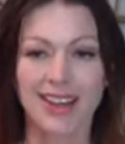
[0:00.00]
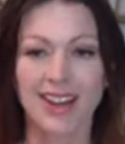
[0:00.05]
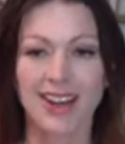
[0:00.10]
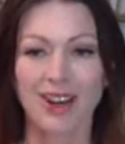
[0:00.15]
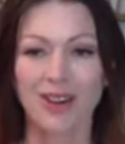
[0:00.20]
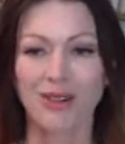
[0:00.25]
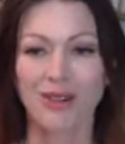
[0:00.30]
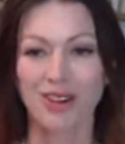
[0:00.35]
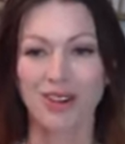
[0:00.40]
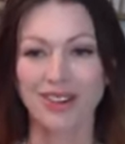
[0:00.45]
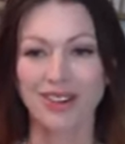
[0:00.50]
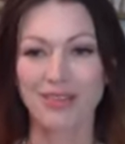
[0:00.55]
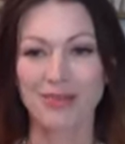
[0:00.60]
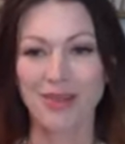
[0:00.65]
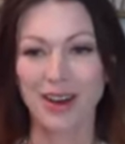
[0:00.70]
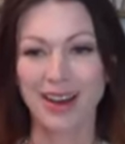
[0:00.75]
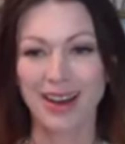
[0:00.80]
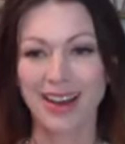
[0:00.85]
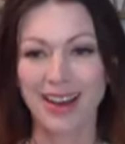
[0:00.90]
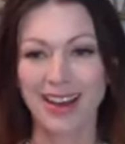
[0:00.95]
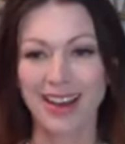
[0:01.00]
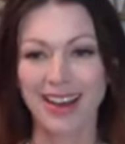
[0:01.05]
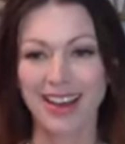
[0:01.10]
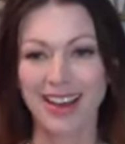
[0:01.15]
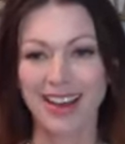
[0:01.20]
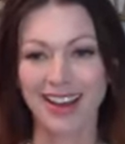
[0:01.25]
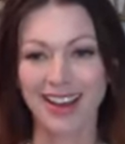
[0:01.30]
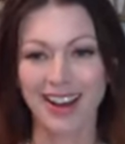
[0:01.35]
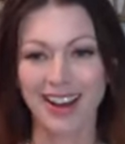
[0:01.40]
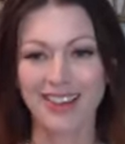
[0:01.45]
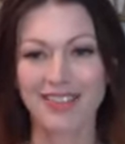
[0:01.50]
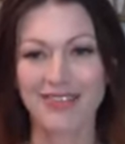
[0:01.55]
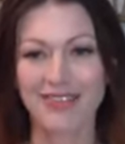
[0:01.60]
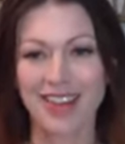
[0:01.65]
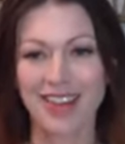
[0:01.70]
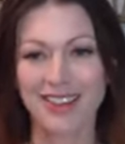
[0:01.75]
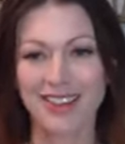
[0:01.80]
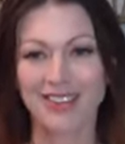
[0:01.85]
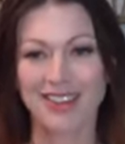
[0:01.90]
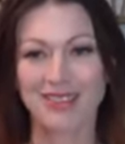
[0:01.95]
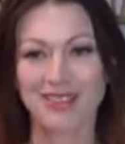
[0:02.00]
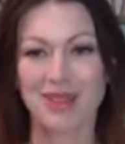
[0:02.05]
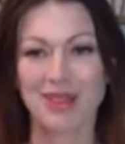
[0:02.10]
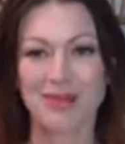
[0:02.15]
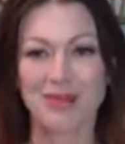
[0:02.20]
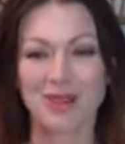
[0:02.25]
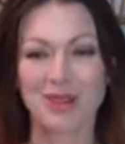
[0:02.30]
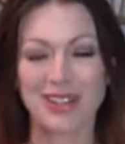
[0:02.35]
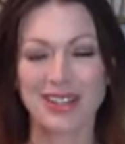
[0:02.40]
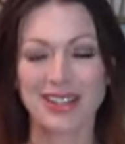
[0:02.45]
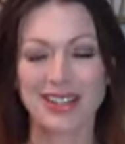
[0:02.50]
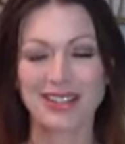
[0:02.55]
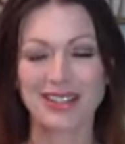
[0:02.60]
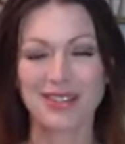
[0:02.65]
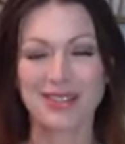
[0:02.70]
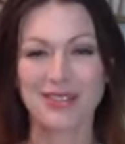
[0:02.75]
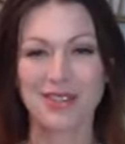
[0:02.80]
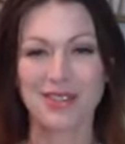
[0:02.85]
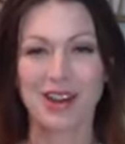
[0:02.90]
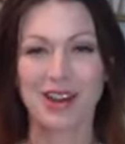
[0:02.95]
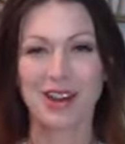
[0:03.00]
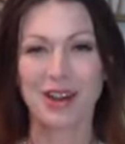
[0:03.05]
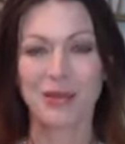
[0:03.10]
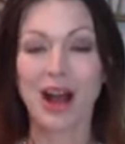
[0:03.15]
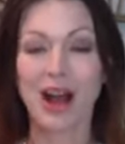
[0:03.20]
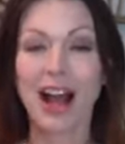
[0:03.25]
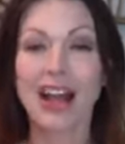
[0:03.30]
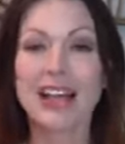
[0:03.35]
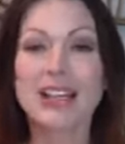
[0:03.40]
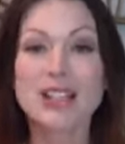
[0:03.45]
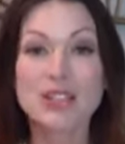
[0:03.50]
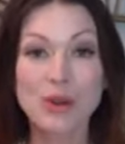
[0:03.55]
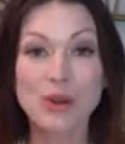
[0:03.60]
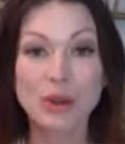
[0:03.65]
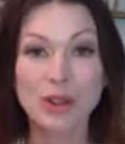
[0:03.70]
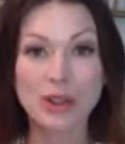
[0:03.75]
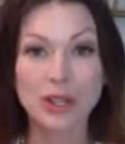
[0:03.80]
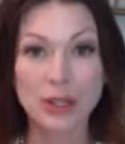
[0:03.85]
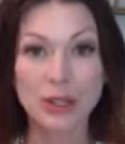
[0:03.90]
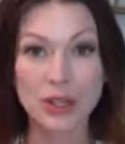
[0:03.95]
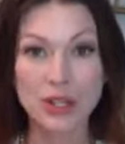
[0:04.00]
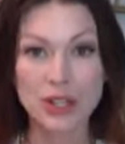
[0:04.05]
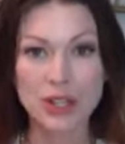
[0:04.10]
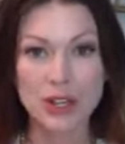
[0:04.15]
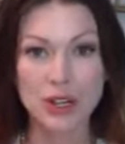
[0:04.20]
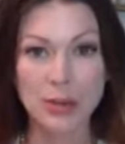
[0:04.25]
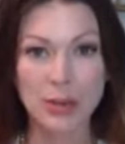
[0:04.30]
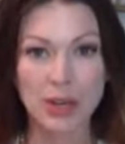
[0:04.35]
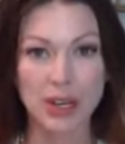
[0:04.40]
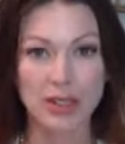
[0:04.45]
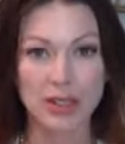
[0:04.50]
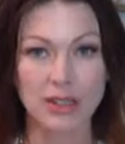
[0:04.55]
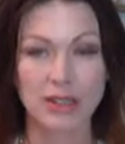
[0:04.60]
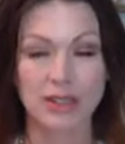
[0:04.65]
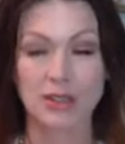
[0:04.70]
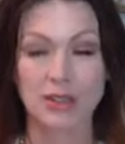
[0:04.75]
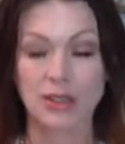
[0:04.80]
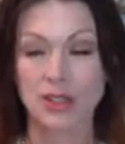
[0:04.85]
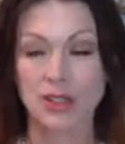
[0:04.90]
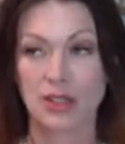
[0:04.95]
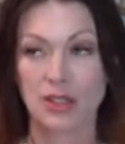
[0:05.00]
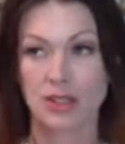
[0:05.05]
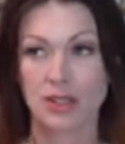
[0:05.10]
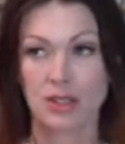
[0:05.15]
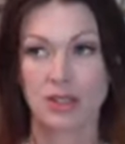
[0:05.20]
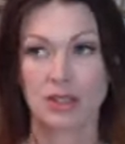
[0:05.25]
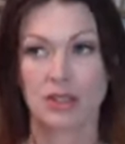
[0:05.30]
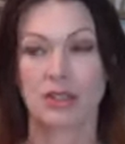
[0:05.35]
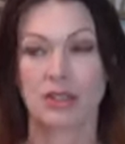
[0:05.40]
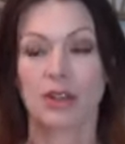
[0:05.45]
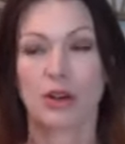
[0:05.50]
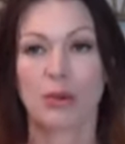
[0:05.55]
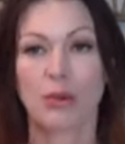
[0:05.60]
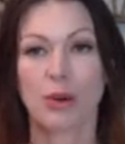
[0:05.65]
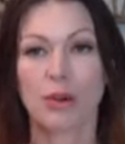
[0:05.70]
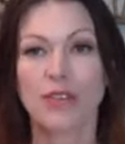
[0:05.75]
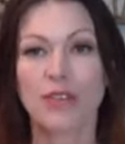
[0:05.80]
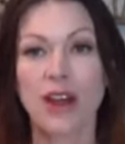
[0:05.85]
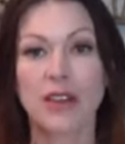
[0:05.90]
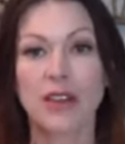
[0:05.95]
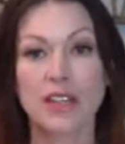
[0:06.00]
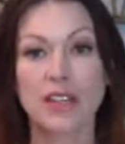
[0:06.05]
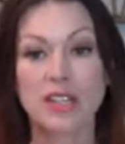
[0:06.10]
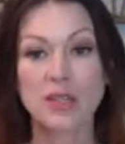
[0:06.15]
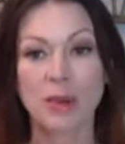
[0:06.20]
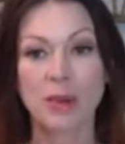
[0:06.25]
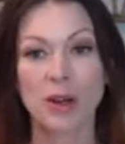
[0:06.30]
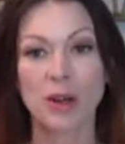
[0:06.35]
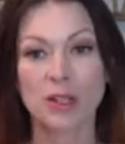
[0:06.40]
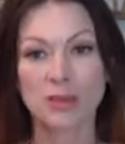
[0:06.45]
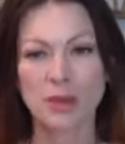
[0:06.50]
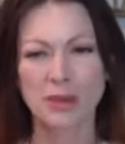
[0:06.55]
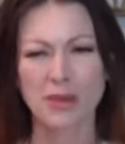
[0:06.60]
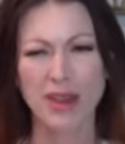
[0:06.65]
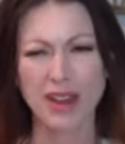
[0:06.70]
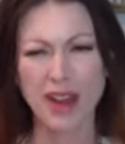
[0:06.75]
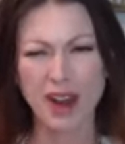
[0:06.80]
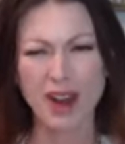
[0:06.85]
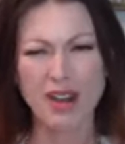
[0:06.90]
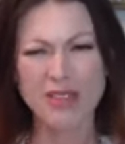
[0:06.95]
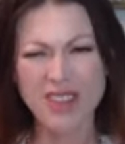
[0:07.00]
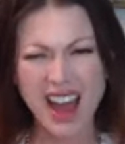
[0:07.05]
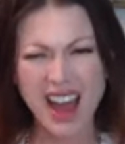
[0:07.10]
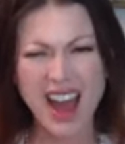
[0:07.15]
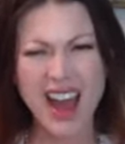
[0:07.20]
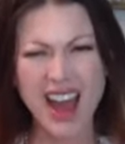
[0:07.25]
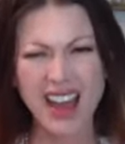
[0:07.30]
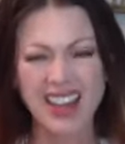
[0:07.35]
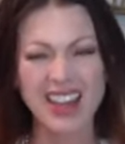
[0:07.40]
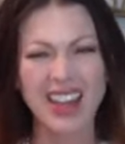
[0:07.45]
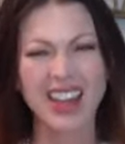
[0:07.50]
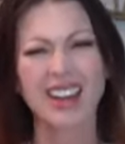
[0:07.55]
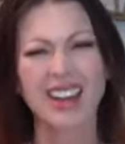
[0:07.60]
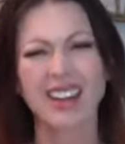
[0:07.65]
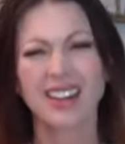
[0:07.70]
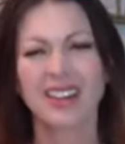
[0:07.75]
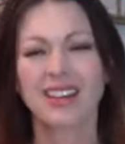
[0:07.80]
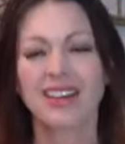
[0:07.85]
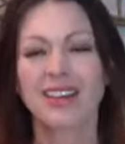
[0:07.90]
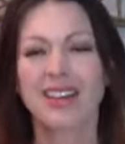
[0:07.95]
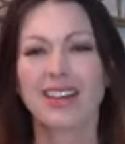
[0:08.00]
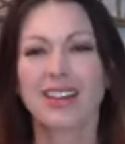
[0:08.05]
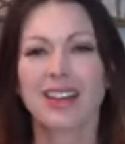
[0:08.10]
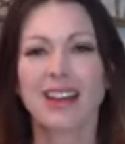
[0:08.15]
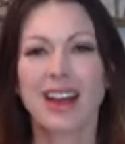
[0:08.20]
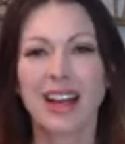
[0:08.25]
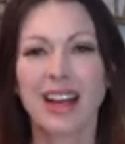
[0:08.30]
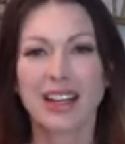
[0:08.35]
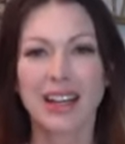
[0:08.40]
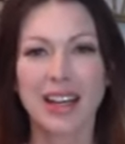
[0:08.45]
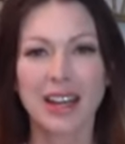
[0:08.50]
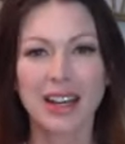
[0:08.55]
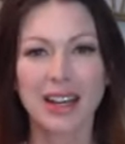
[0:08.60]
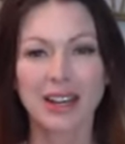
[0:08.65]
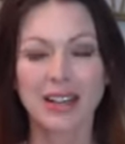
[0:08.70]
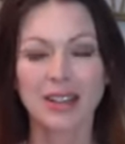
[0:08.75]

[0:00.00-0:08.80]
One of my favorite memories from high school literature, because it was just so profoundly spoke to me. I'm like, oh yeah, I get it. I get it.